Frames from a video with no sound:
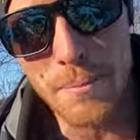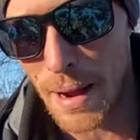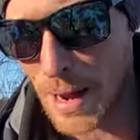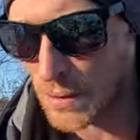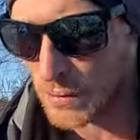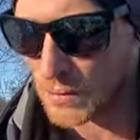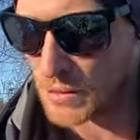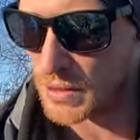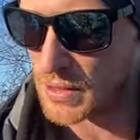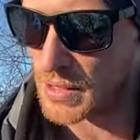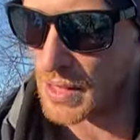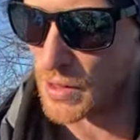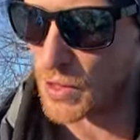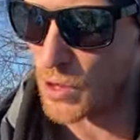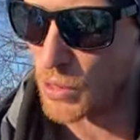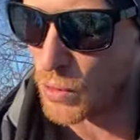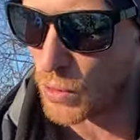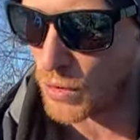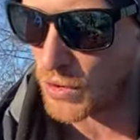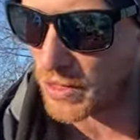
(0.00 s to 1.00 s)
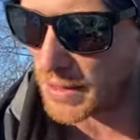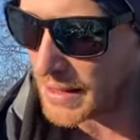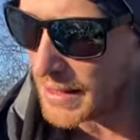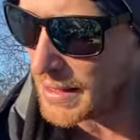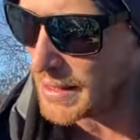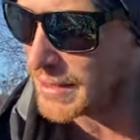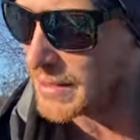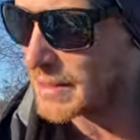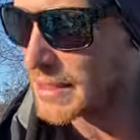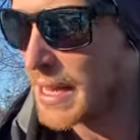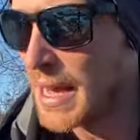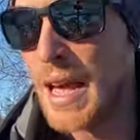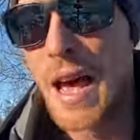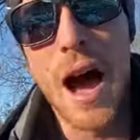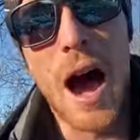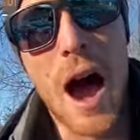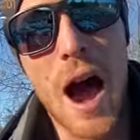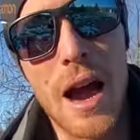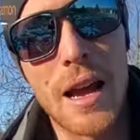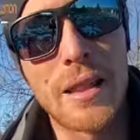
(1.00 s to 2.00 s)
Mountains in the Northeast,
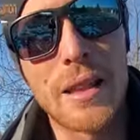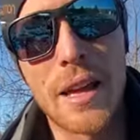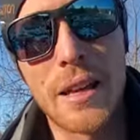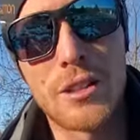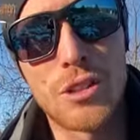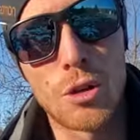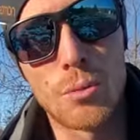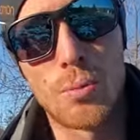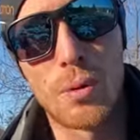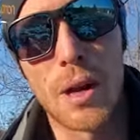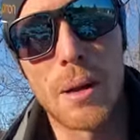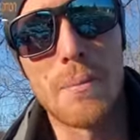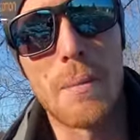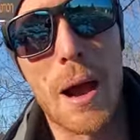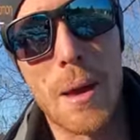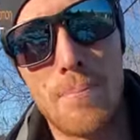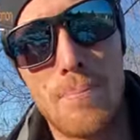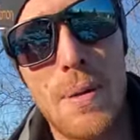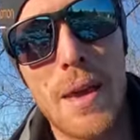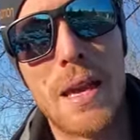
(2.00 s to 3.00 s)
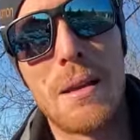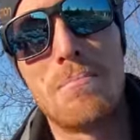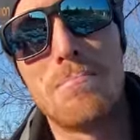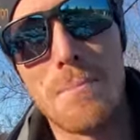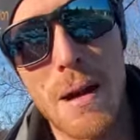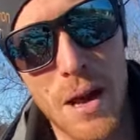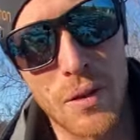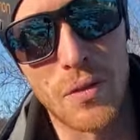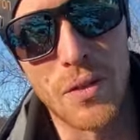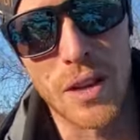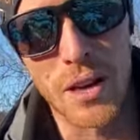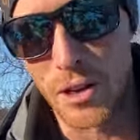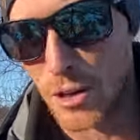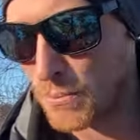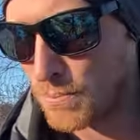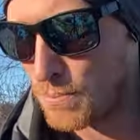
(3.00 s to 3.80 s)
I like to bring my big mountaineering